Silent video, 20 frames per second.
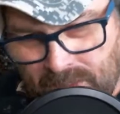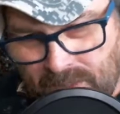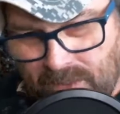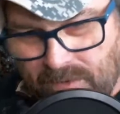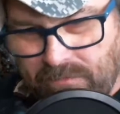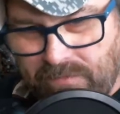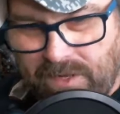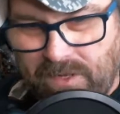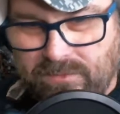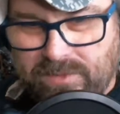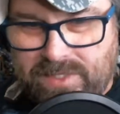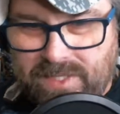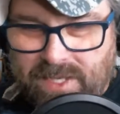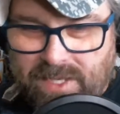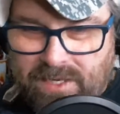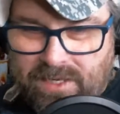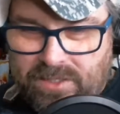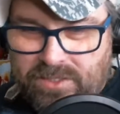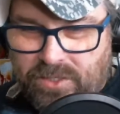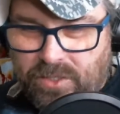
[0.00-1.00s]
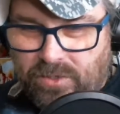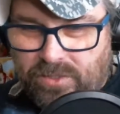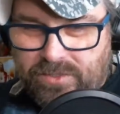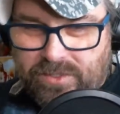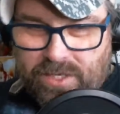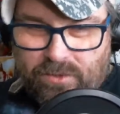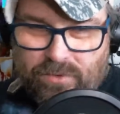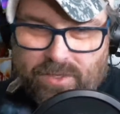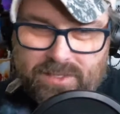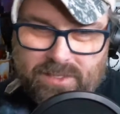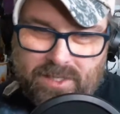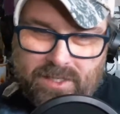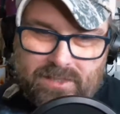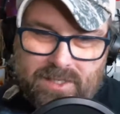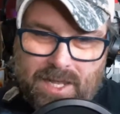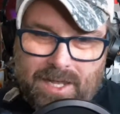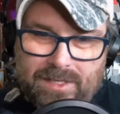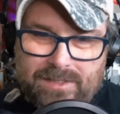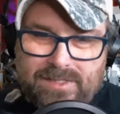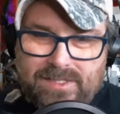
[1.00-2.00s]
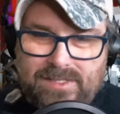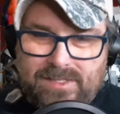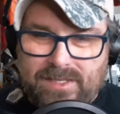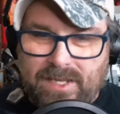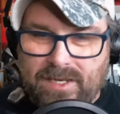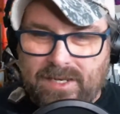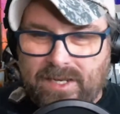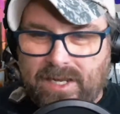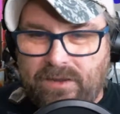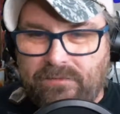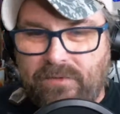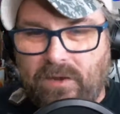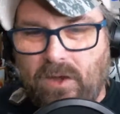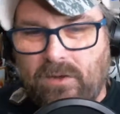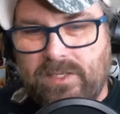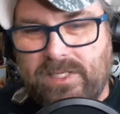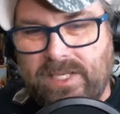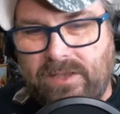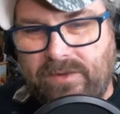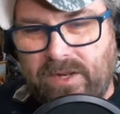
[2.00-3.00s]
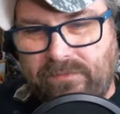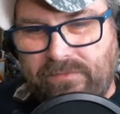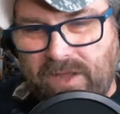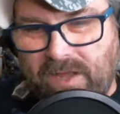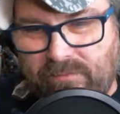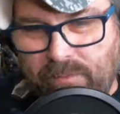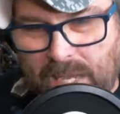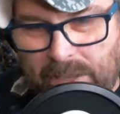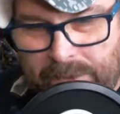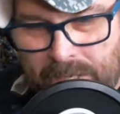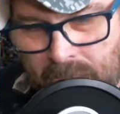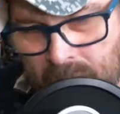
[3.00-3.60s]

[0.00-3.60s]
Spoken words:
found dead in his New York City residence on Sunday, folks. 75 maybe.